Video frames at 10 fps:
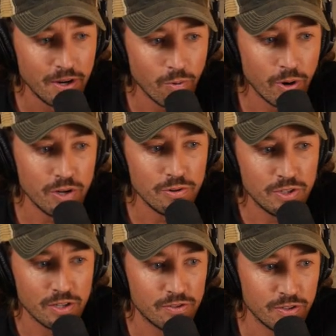what you
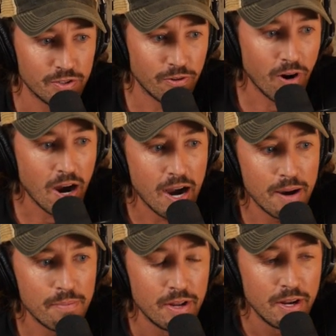just
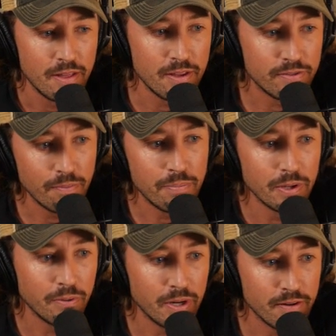described this
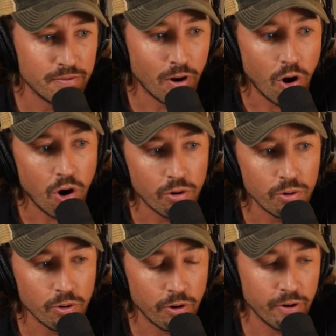ability for
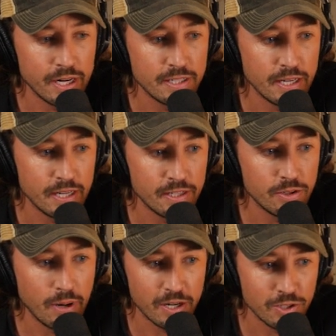oral creatine
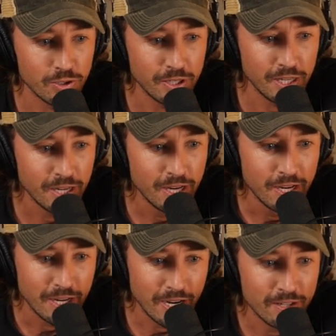to actually
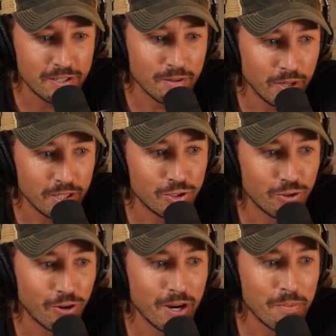get into the
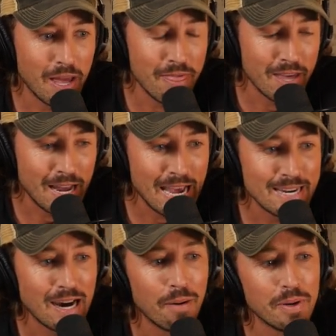bloodstream and then
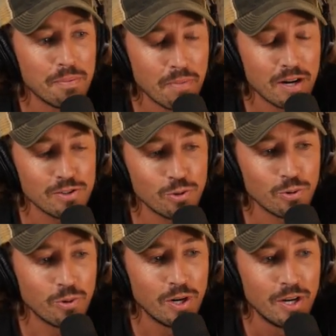end up in
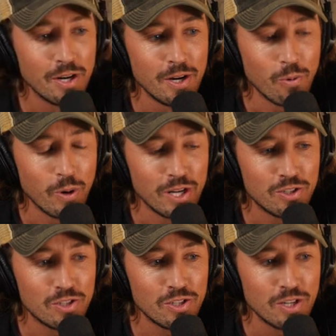muscle,
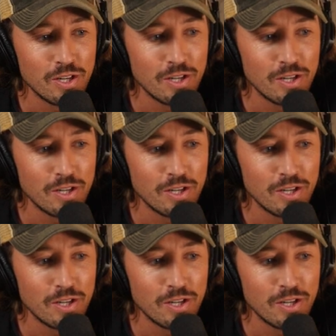which